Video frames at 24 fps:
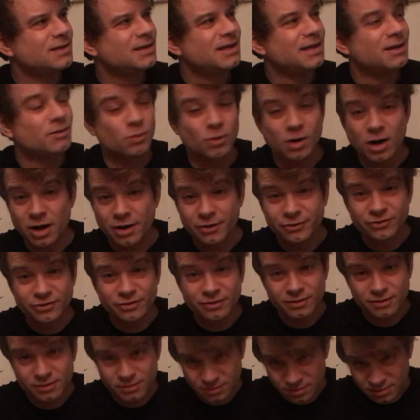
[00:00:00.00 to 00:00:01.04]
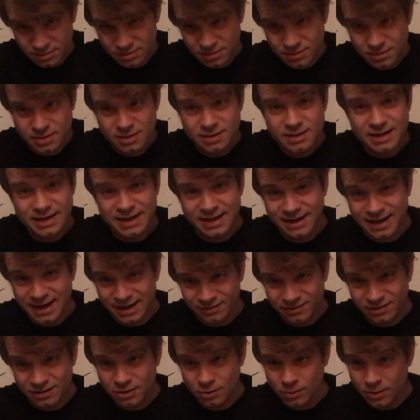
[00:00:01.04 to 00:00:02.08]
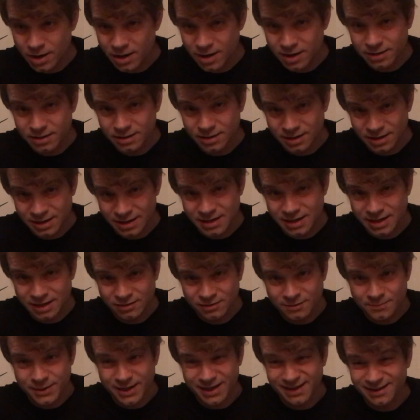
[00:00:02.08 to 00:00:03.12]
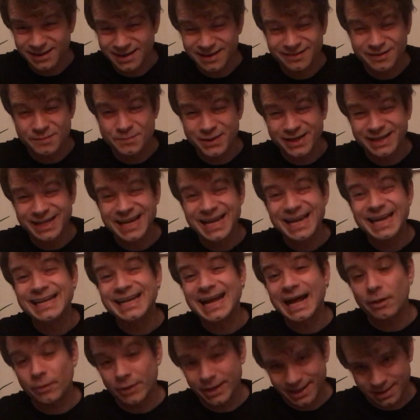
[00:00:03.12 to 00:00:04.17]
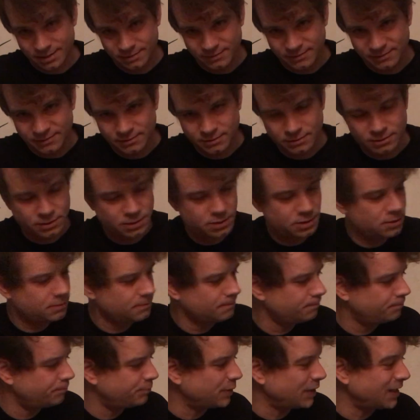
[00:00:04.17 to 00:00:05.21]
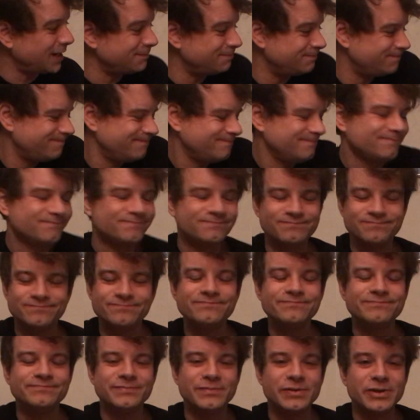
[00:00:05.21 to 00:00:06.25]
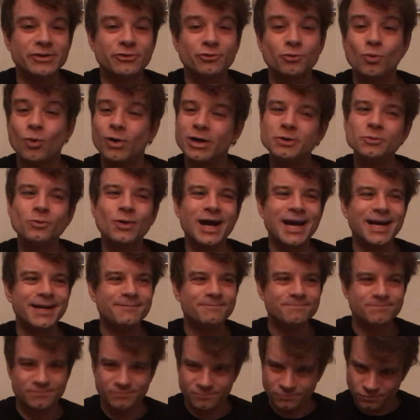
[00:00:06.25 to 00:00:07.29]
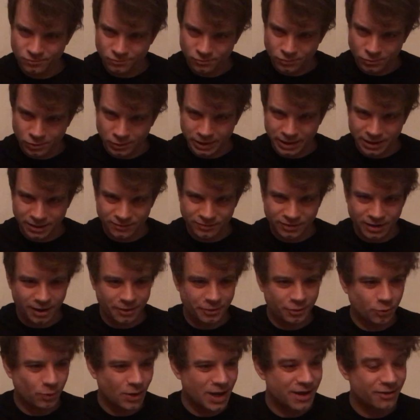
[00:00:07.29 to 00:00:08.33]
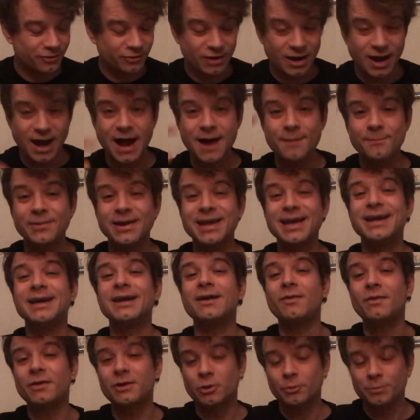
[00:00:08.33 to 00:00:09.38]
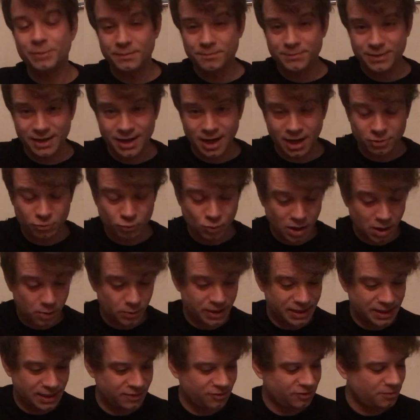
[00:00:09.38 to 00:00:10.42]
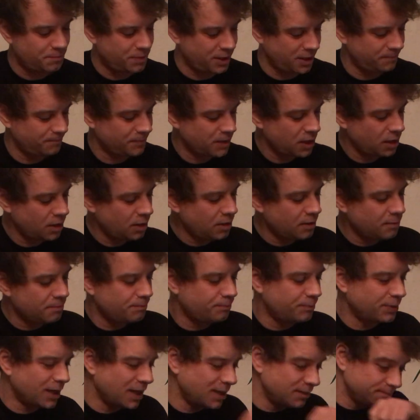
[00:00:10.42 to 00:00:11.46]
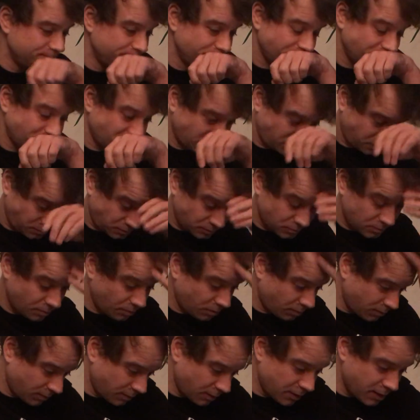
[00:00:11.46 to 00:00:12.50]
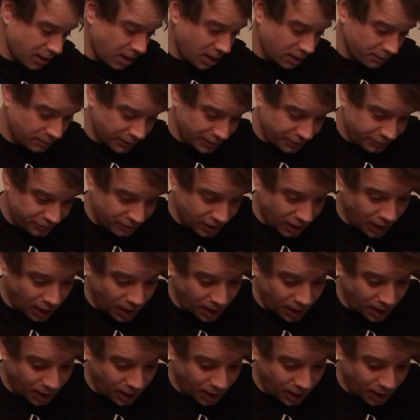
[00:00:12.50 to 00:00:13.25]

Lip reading: It works. It gets you to where you need to be. It's a bit inelegant, but it's one way. We'll get into other ways. I'm getting a little bit beyond where we need to be. But regardless,